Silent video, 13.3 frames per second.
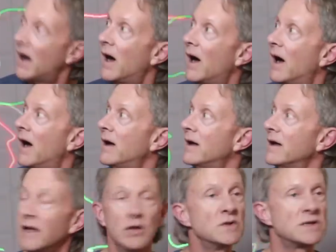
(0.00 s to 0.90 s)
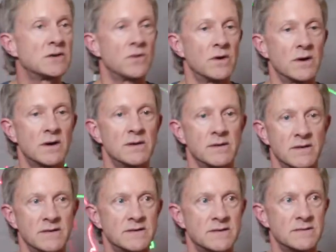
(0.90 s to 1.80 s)
Uh, it used to work.
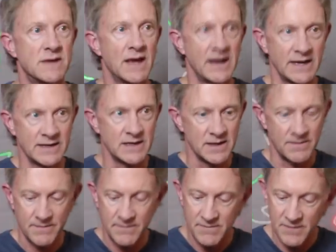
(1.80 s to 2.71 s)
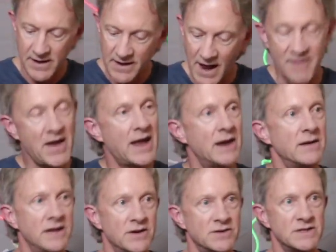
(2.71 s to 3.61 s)
It's getting dim, but I've had
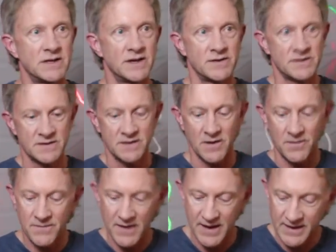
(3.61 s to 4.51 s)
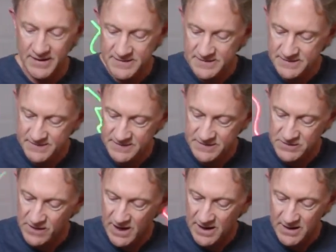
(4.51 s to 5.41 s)
it years and years, so I guess it's
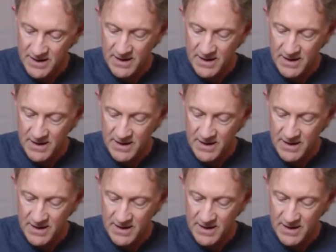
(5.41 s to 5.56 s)
okay.